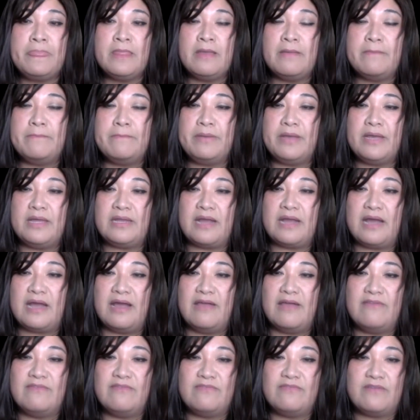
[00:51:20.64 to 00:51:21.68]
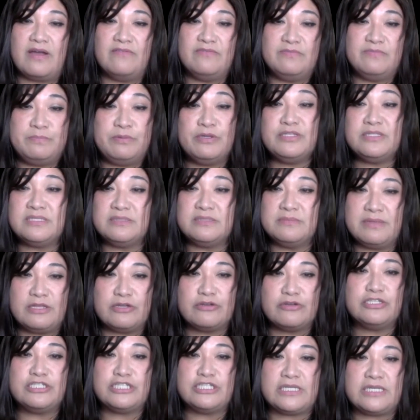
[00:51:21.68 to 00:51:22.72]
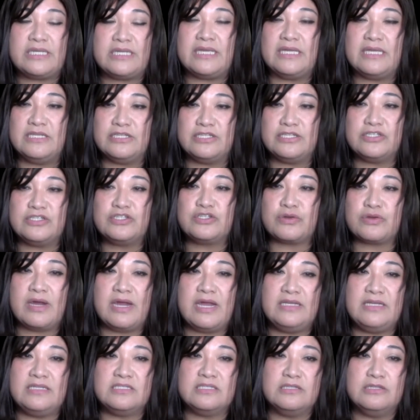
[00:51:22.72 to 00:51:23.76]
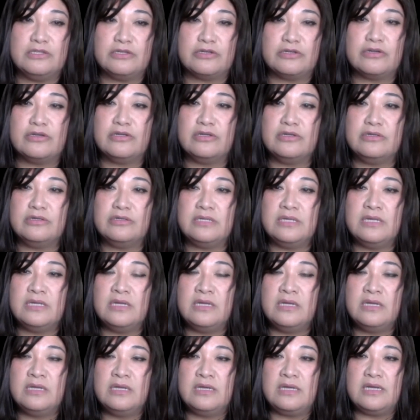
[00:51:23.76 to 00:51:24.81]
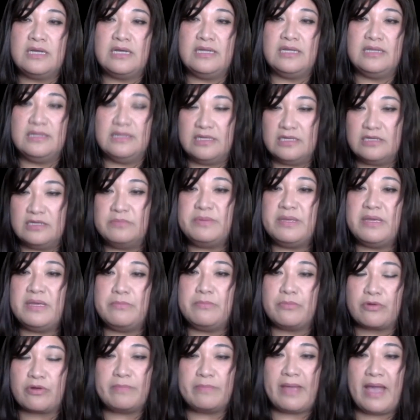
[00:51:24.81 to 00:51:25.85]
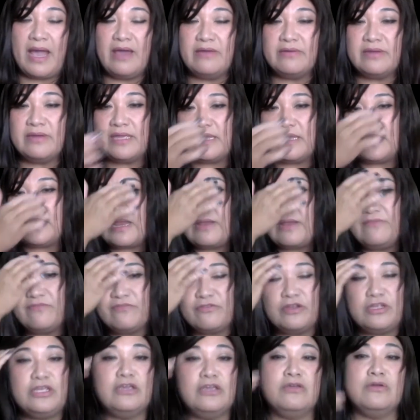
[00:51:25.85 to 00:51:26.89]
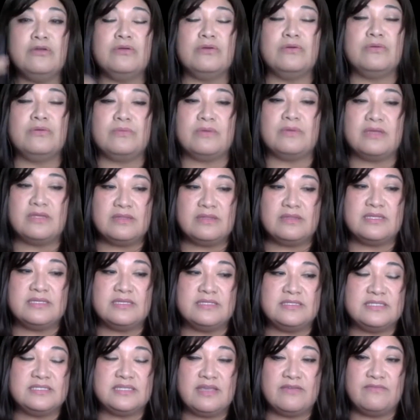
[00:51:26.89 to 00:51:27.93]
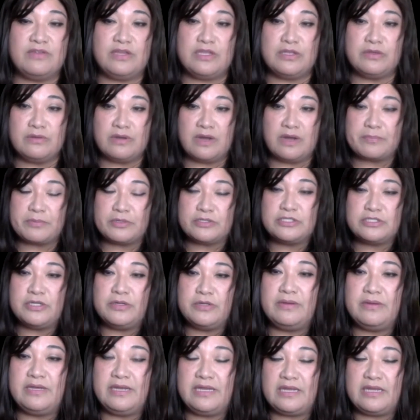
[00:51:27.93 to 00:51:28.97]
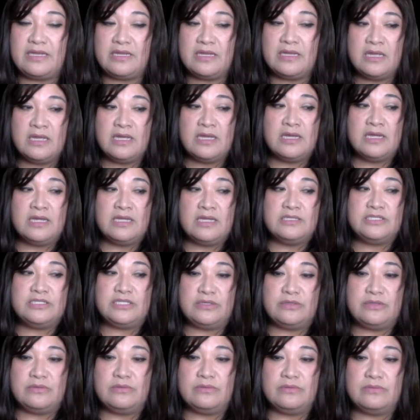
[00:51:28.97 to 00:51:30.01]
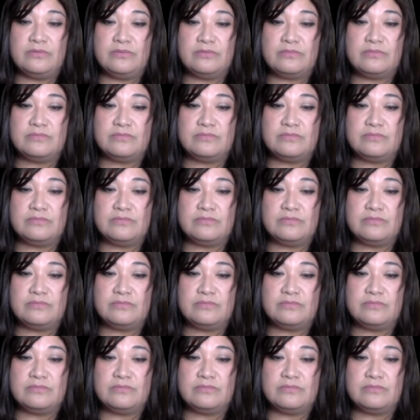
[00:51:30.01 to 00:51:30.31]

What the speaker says: but I've put some energy into trying to learn a little bit more about it. And for you, this has given you an opportunity to,